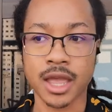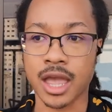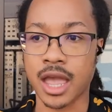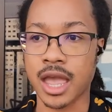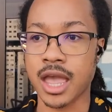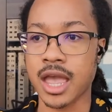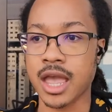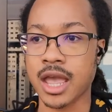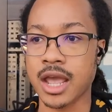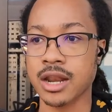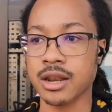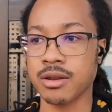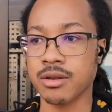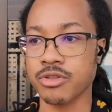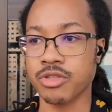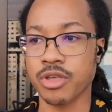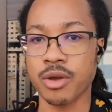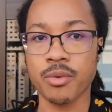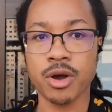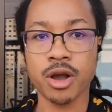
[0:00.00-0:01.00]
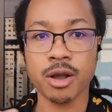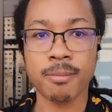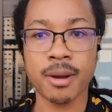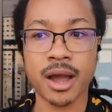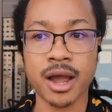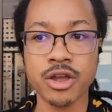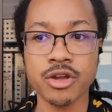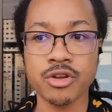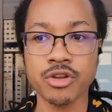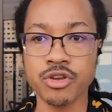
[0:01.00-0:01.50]
and they walk
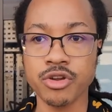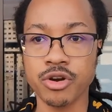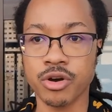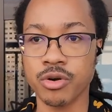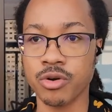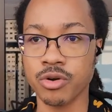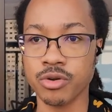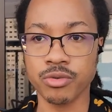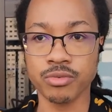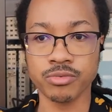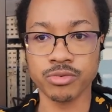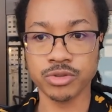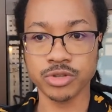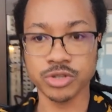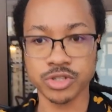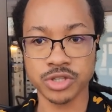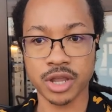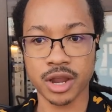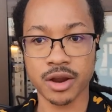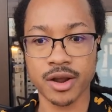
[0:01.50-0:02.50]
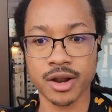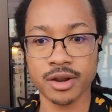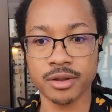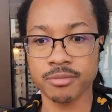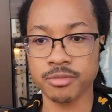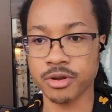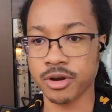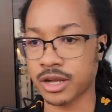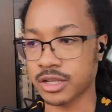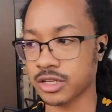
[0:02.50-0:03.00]
by, you don't stare at
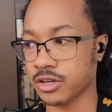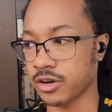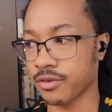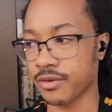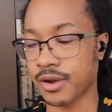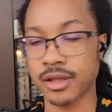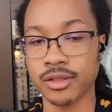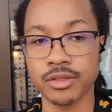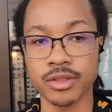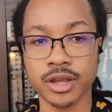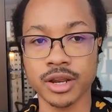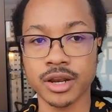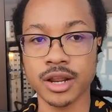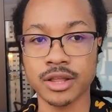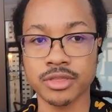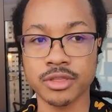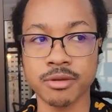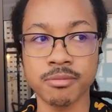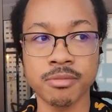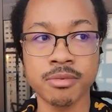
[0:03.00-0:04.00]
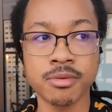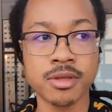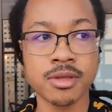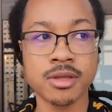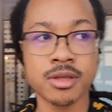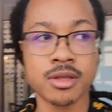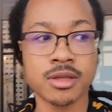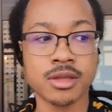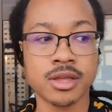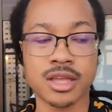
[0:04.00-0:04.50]
them, you're not turning around looking at them,
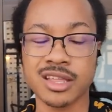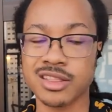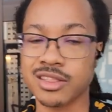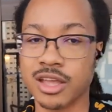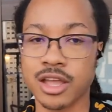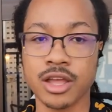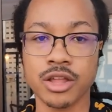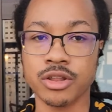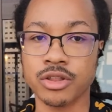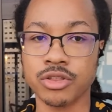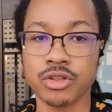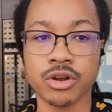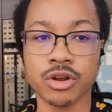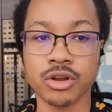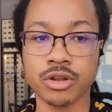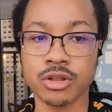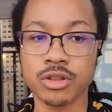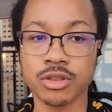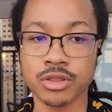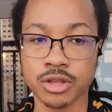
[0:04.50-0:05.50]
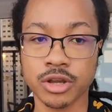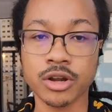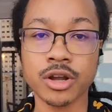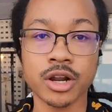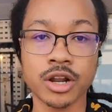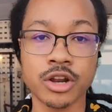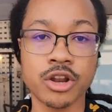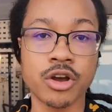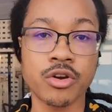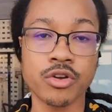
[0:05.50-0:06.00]
then they're they're
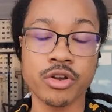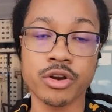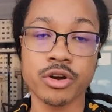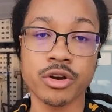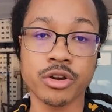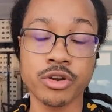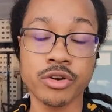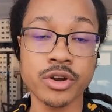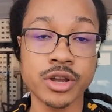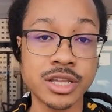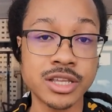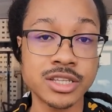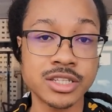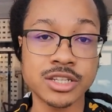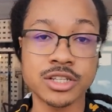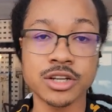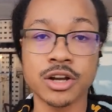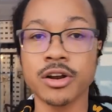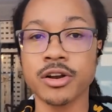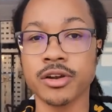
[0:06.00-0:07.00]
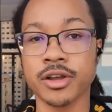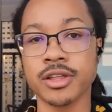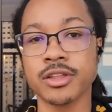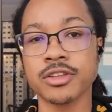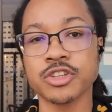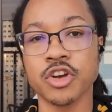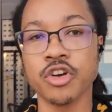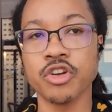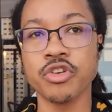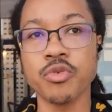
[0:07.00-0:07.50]
gonna know you're you're an easy target.
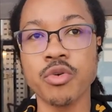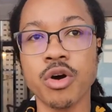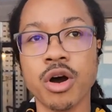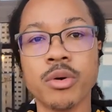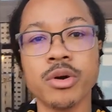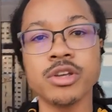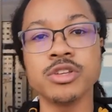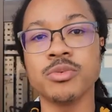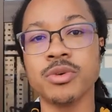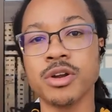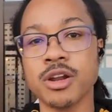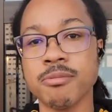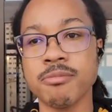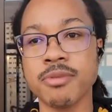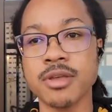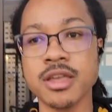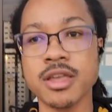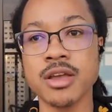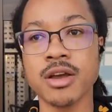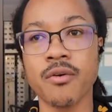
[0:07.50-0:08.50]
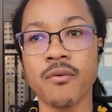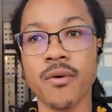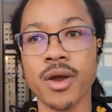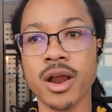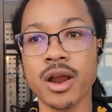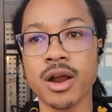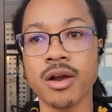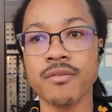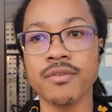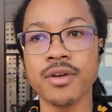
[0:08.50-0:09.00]
So you always want to be
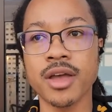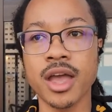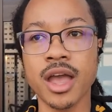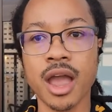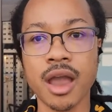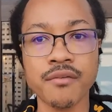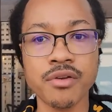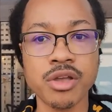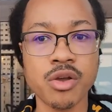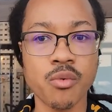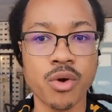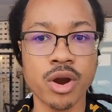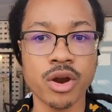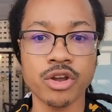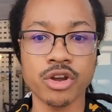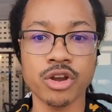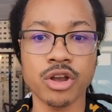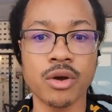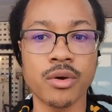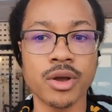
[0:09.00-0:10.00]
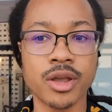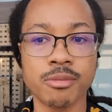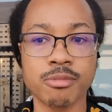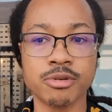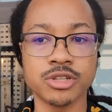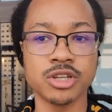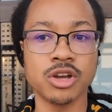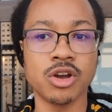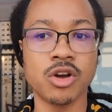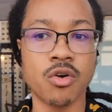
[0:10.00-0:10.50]
aware of everywhere you're going in
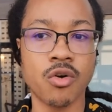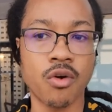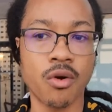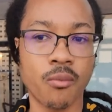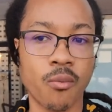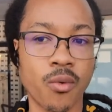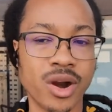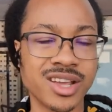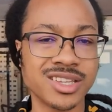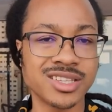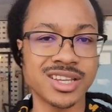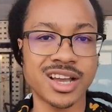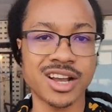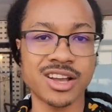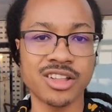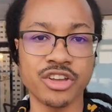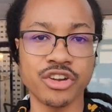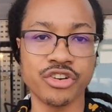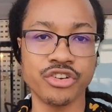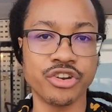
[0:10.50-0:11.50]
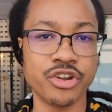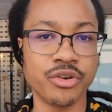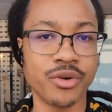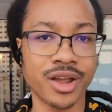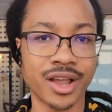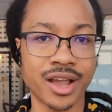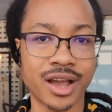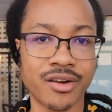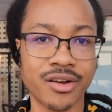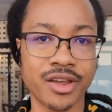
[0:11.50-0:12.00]
Brazil, what exactly you're
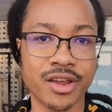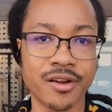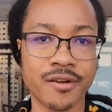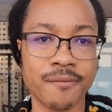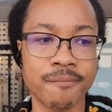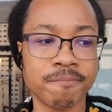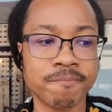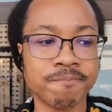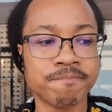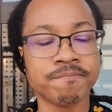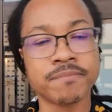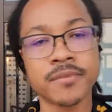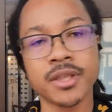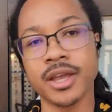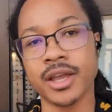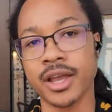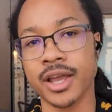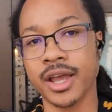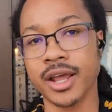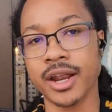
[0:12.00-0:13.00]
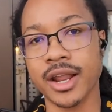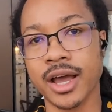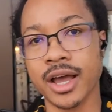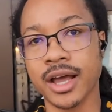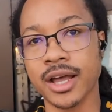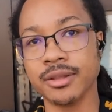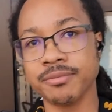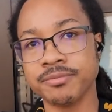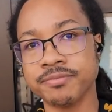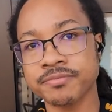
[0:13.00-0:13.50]
doing out here. And
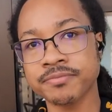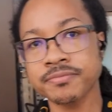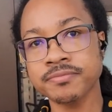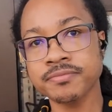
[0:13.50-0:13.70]
um,